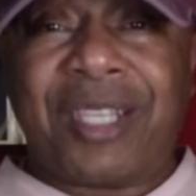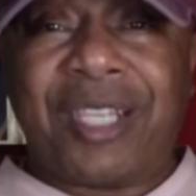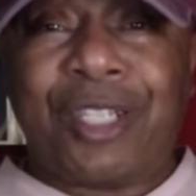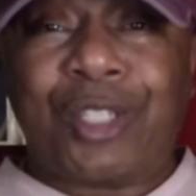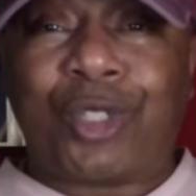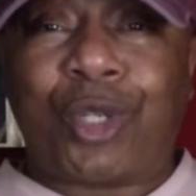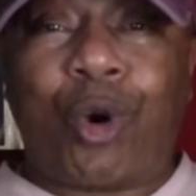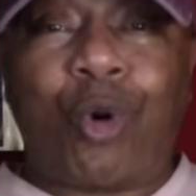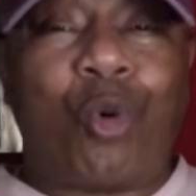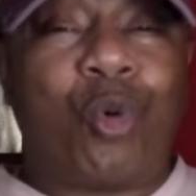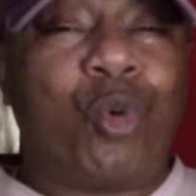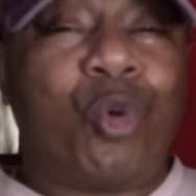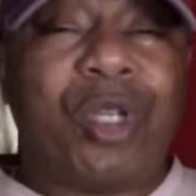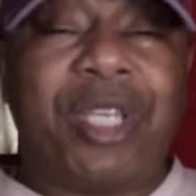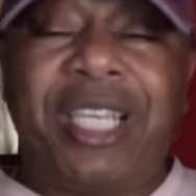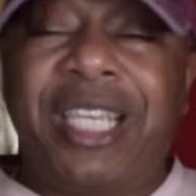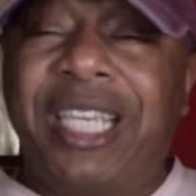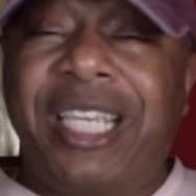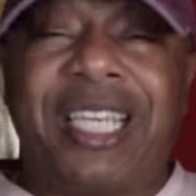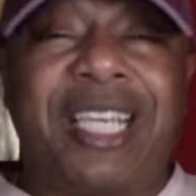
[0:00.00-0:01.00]
So
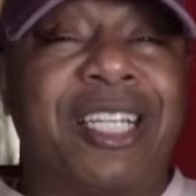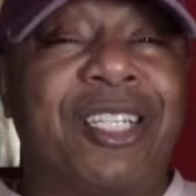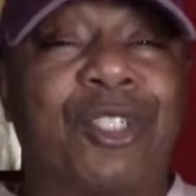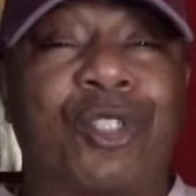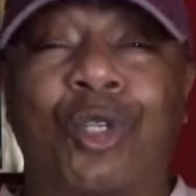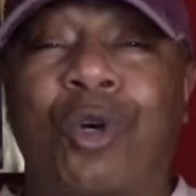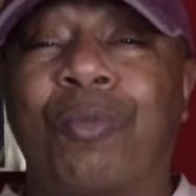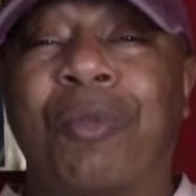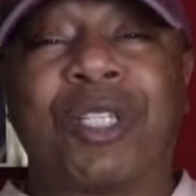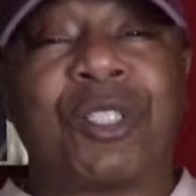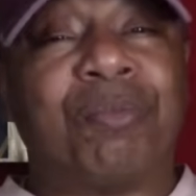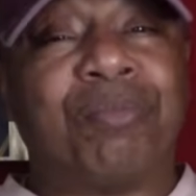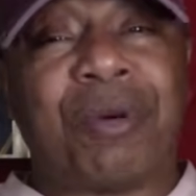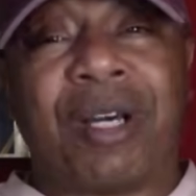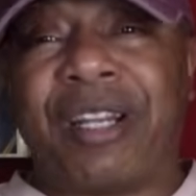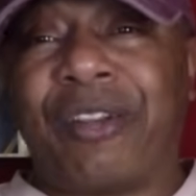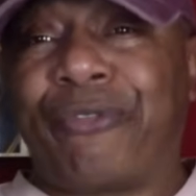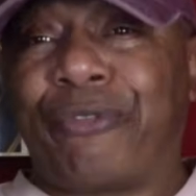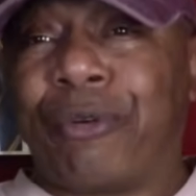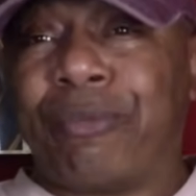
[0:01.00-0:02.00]
he getting so much
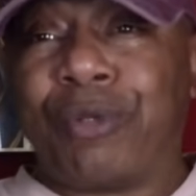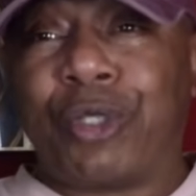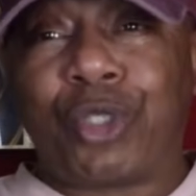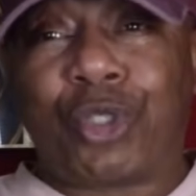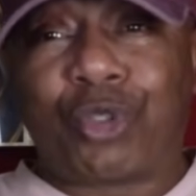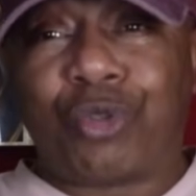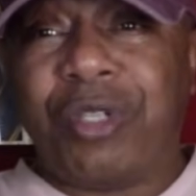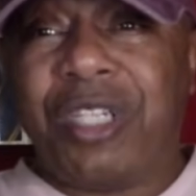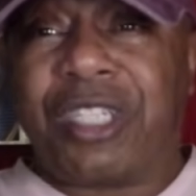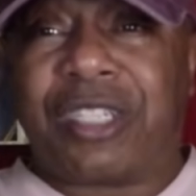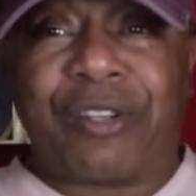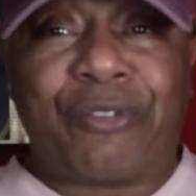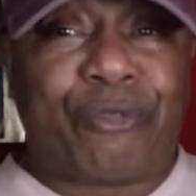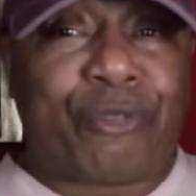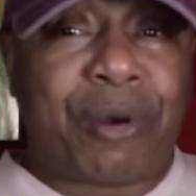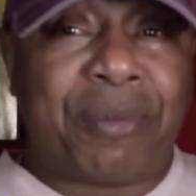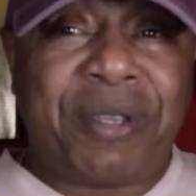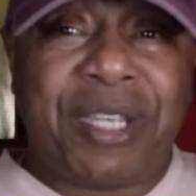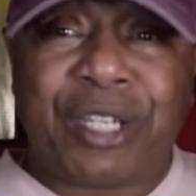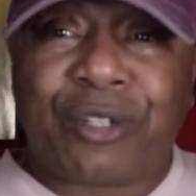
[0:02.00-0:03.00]
money from the streets and
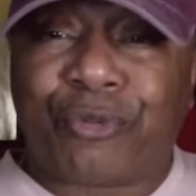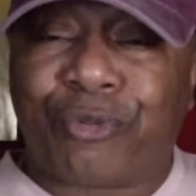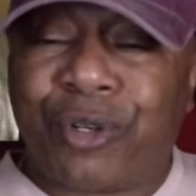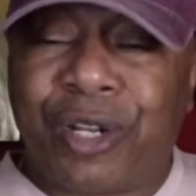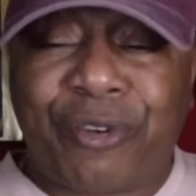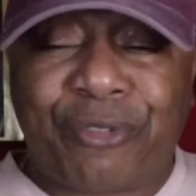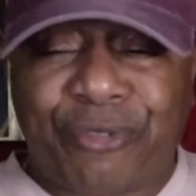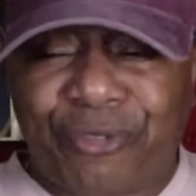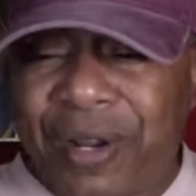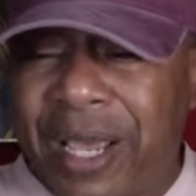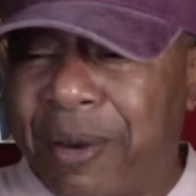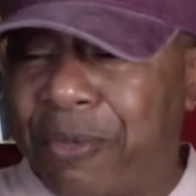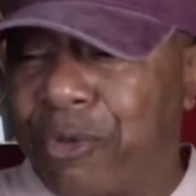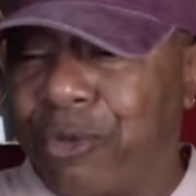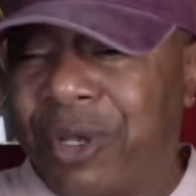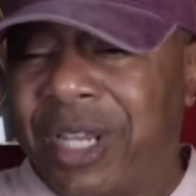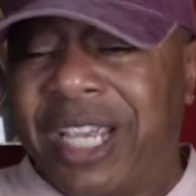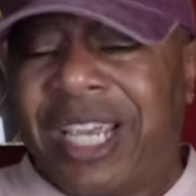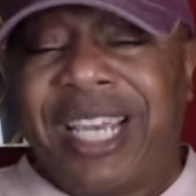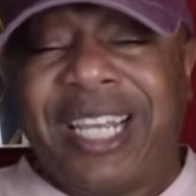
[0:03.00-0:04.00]
from his
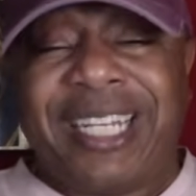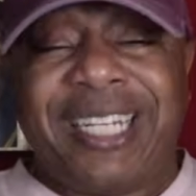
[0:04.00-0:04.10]
flammery